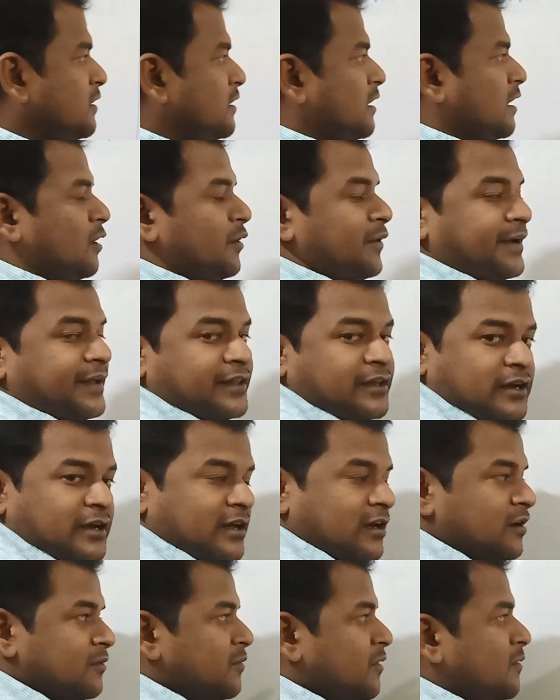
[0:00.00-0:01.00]
Now in the
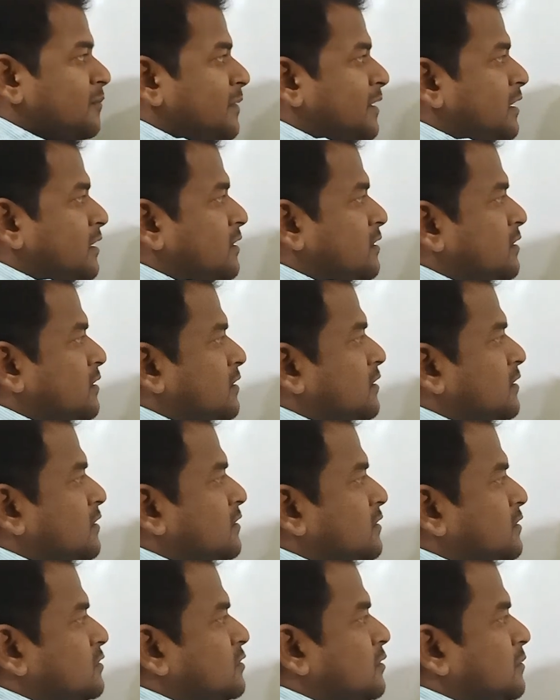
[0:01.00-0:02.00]
error format,
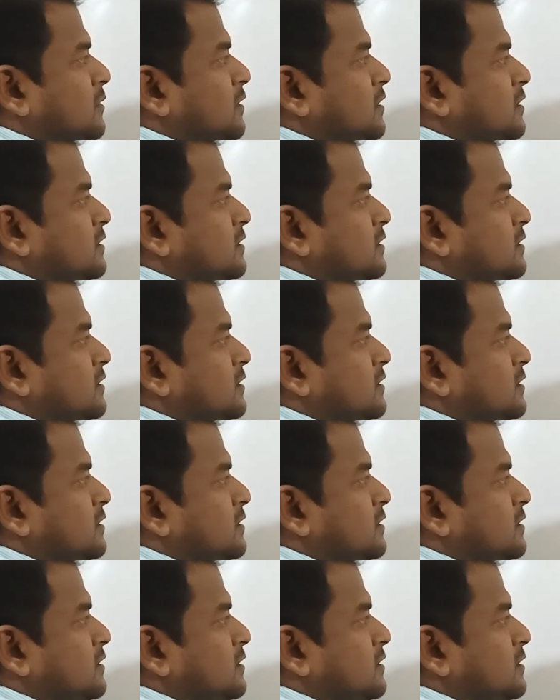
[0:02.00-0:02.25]
this will be